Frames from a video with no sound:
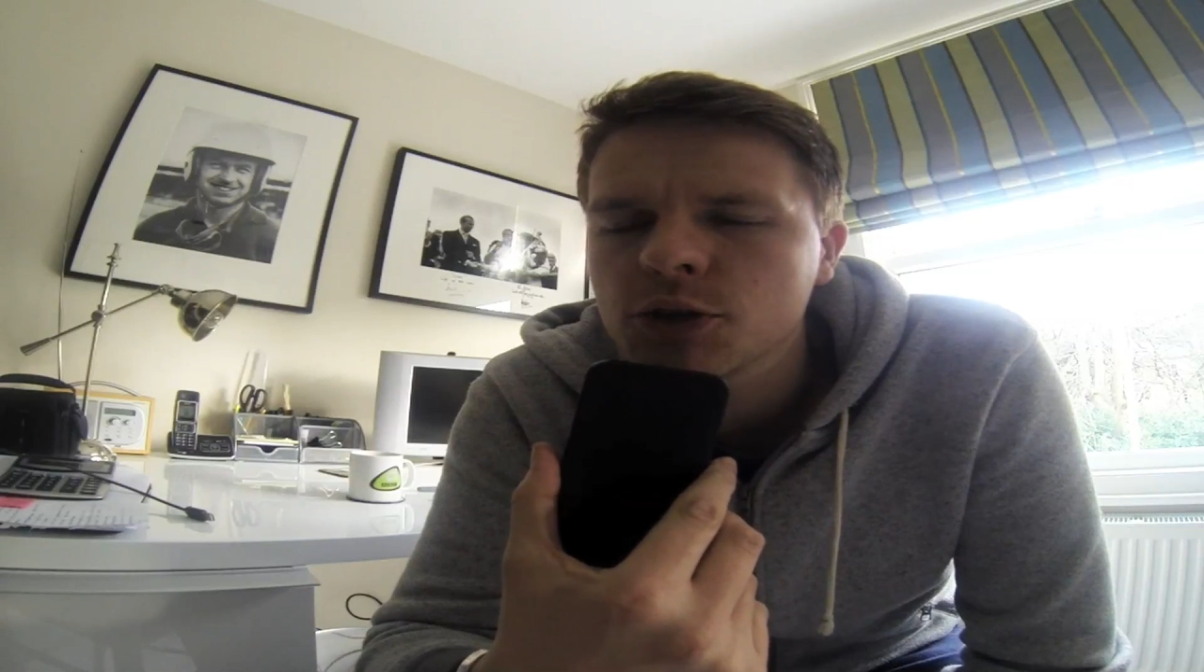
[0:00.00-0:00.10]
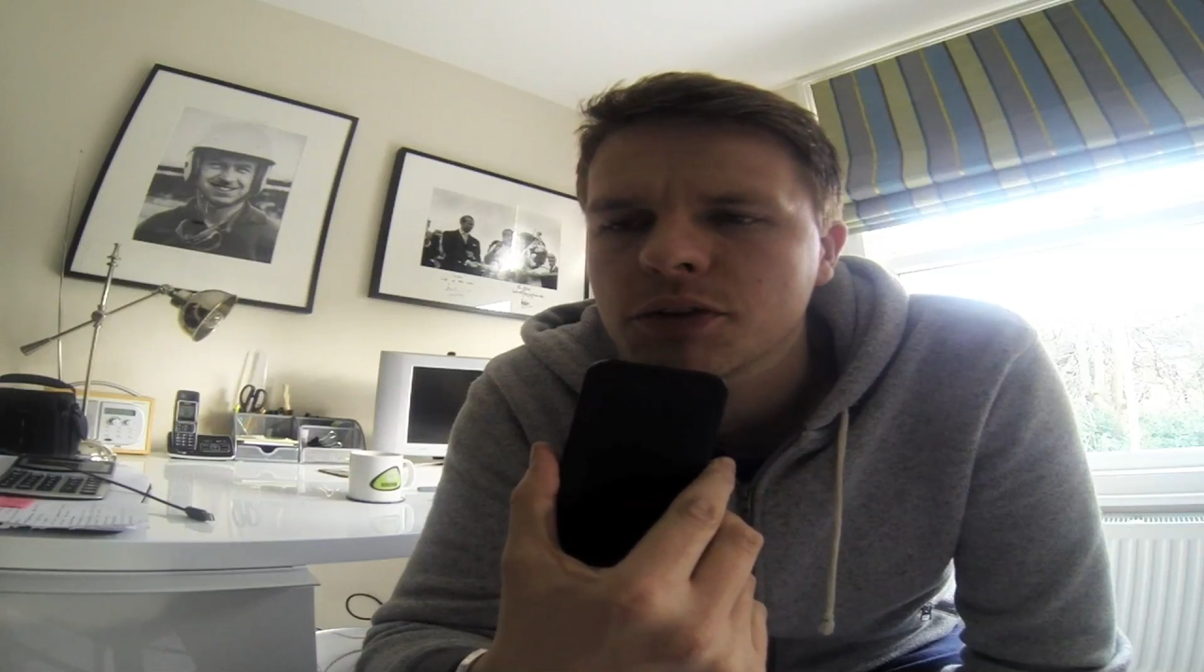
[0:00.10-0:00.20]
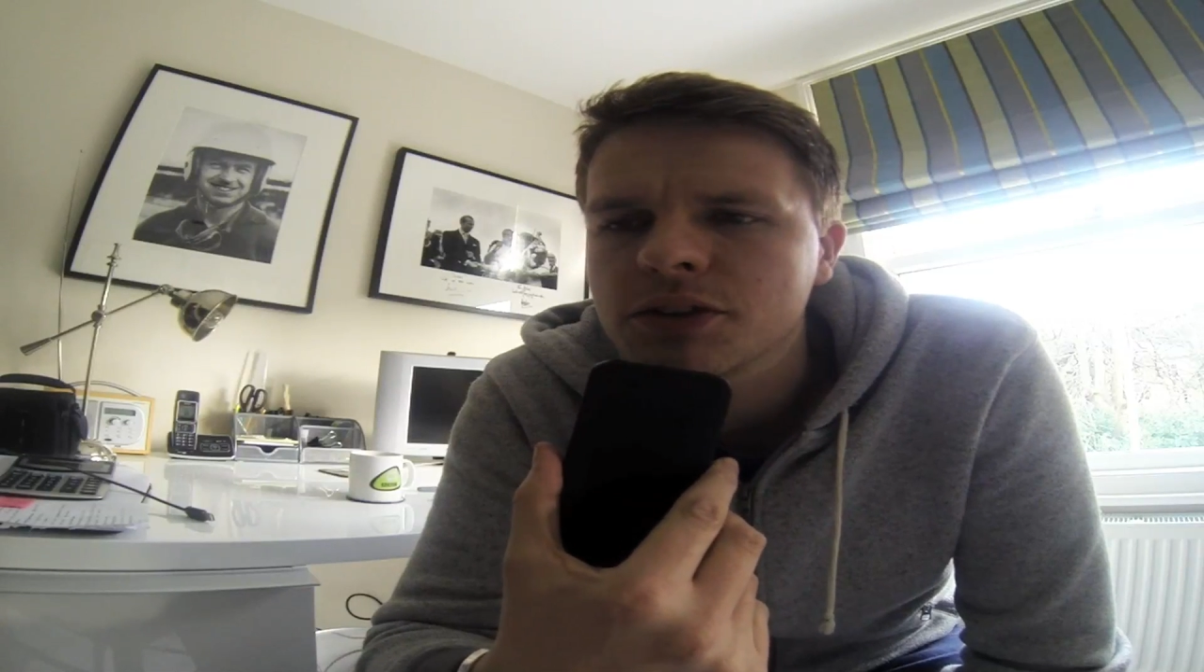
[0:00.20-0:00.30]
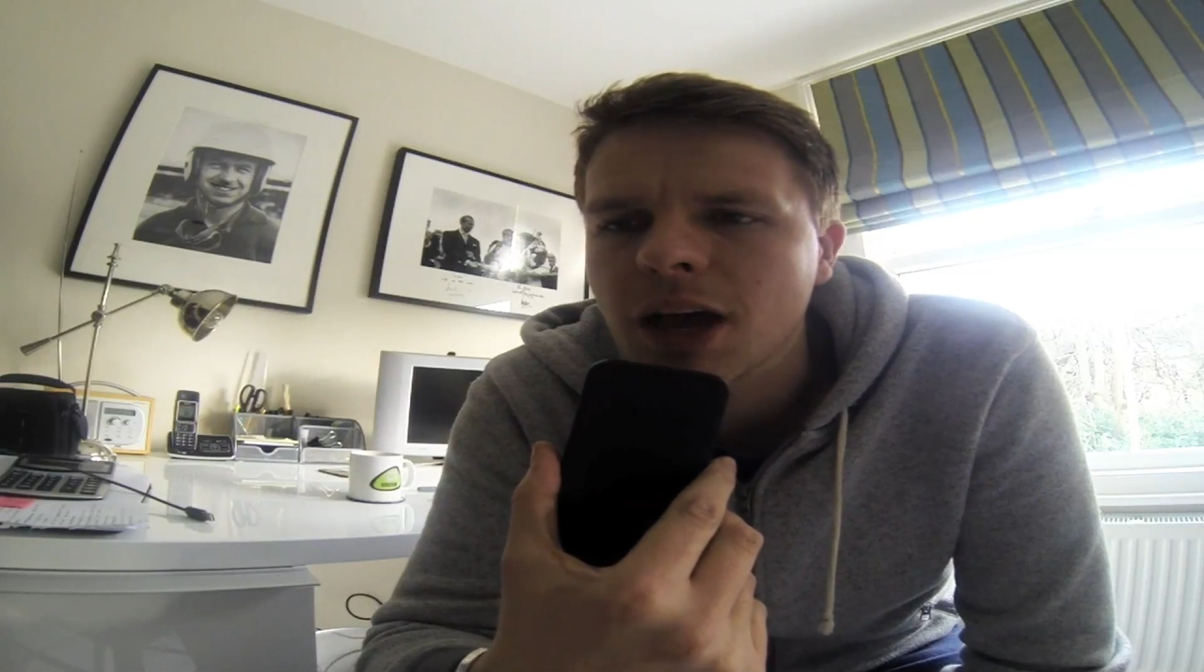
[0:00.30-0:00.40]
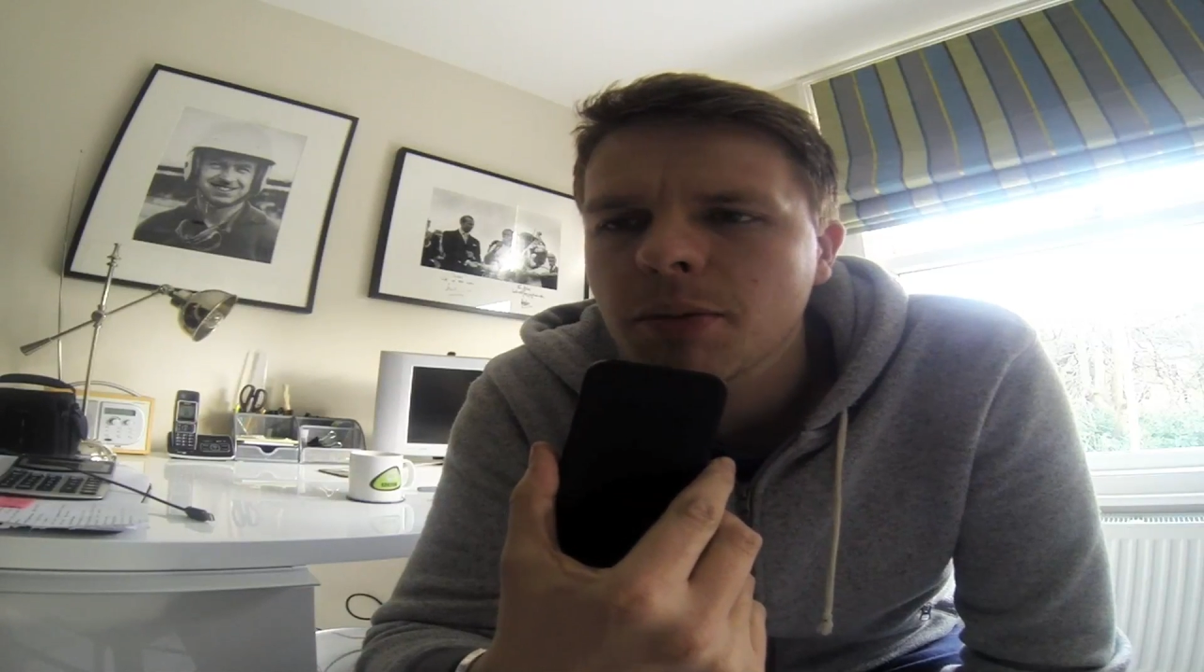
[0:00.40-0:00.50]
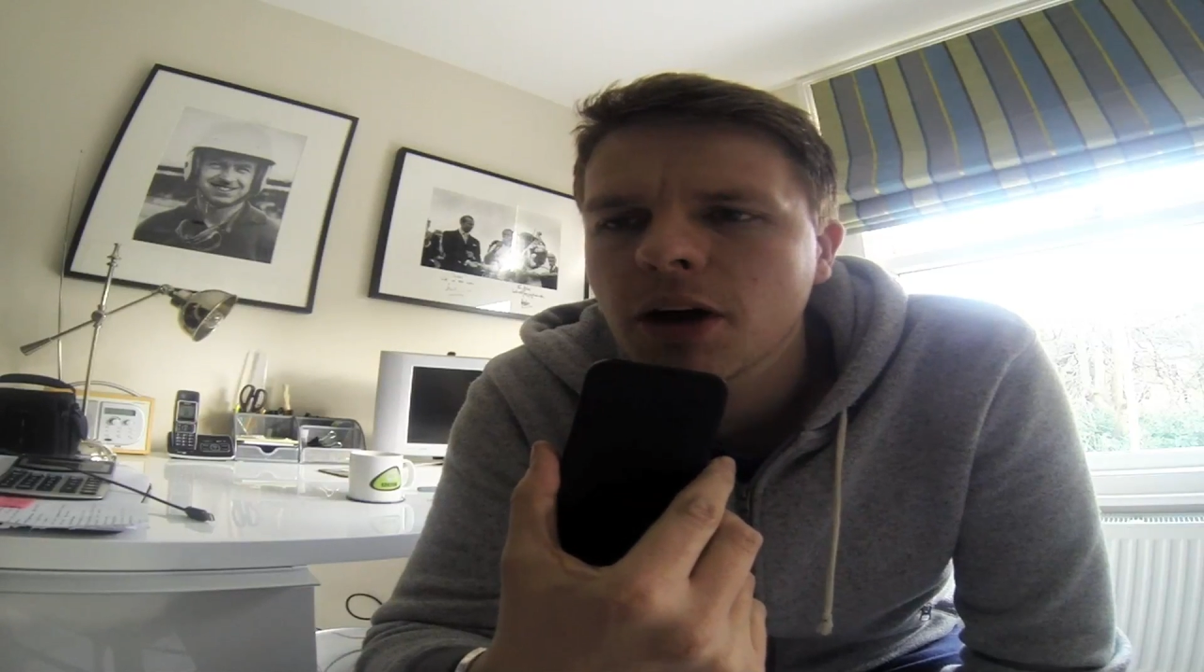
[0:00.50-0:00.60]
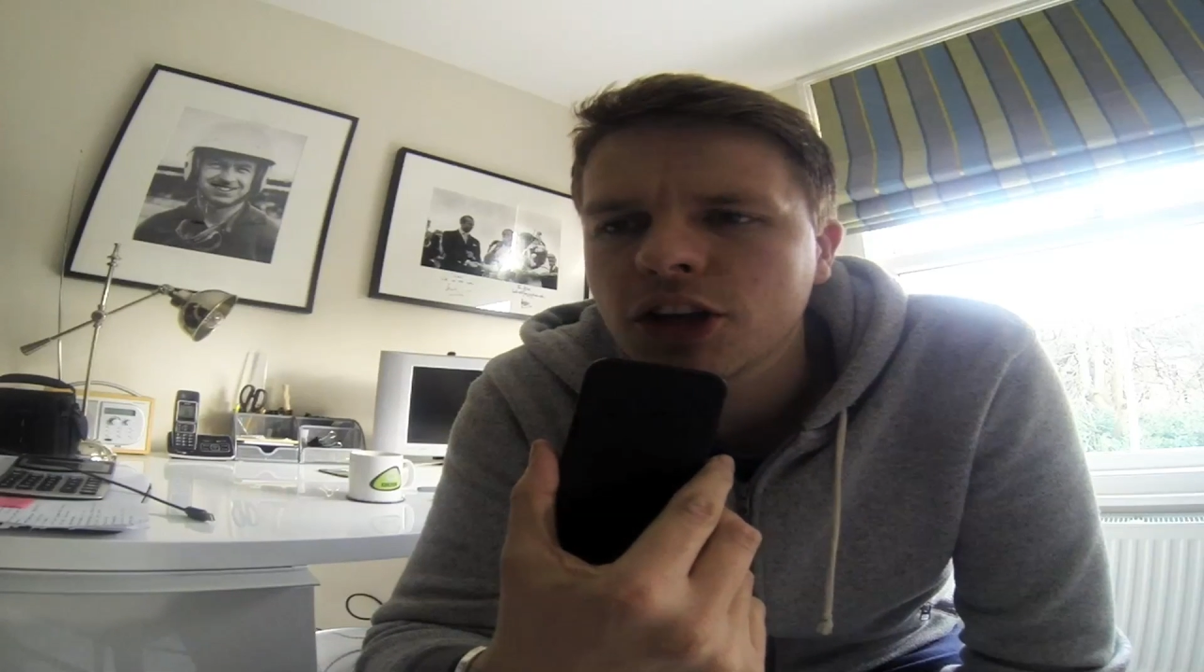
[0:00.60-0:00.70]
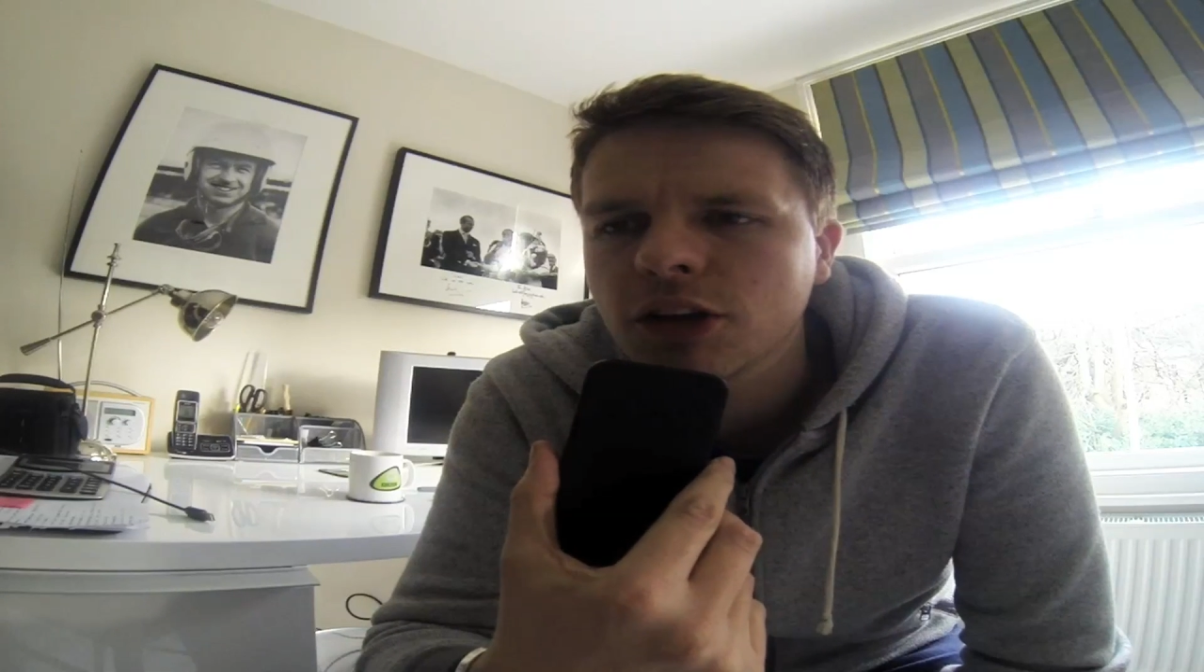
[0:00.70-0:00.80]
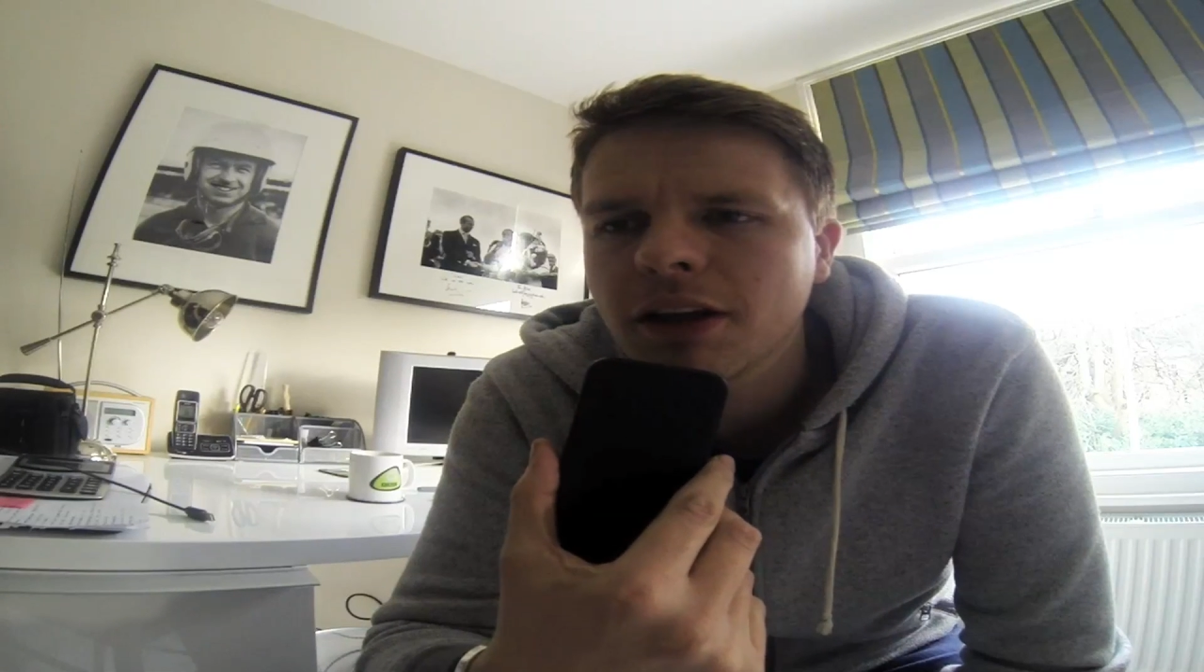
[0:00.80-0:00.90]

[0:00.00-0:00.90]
with Seb, aren't you?